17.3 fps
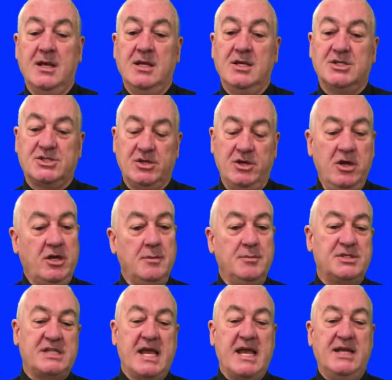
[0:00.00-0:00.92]

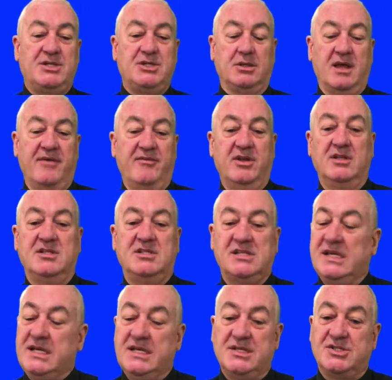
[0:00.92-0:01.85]
Circumstantial evidence
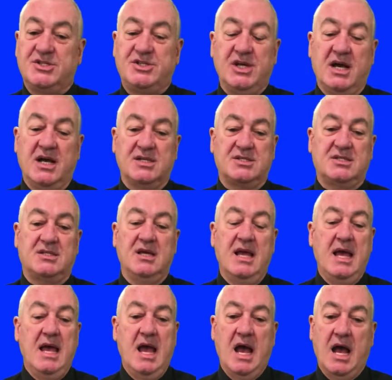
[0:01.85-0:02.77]
is just
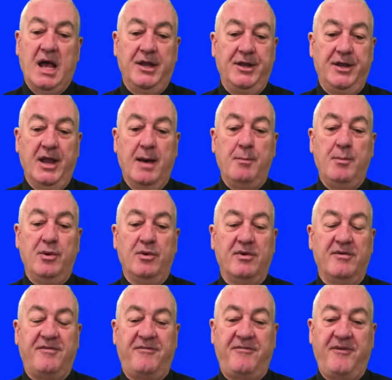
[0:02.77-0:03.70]
a number
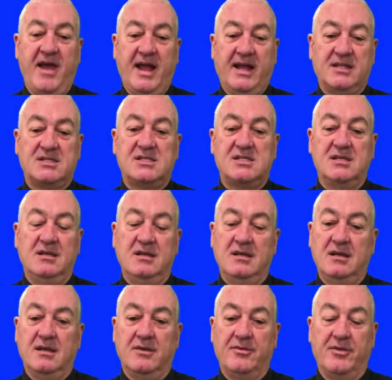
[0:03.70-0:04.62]
of facts
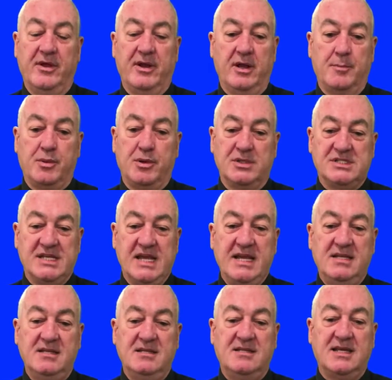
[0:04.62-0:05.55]
that are
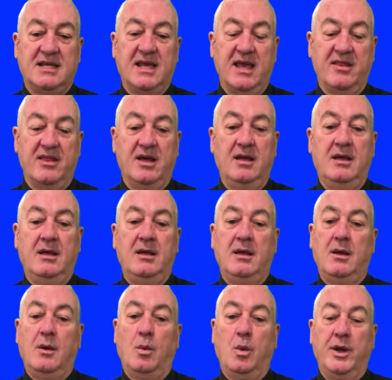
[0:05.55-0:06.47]
presented together
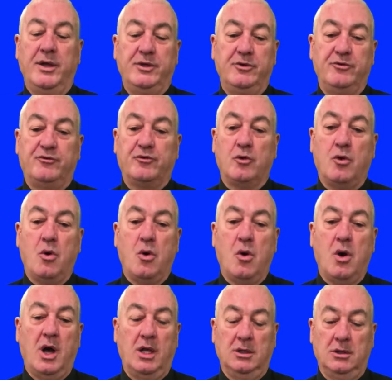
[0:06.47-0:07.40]
where you
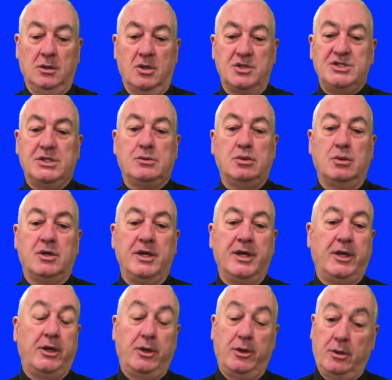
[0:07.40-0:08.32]
draw a logical
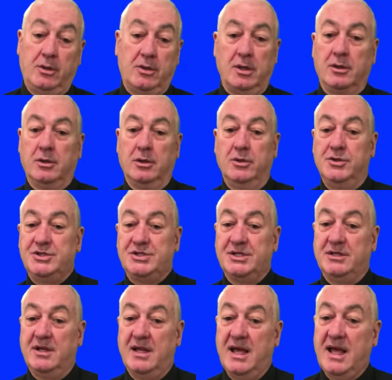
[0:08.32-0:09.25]

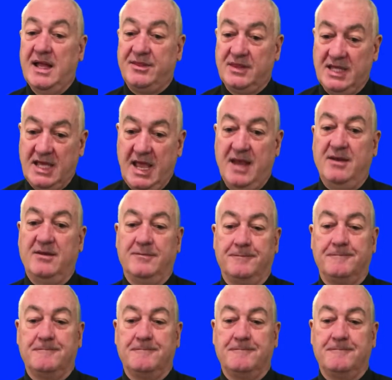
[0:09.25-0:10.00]
conclusion at the end.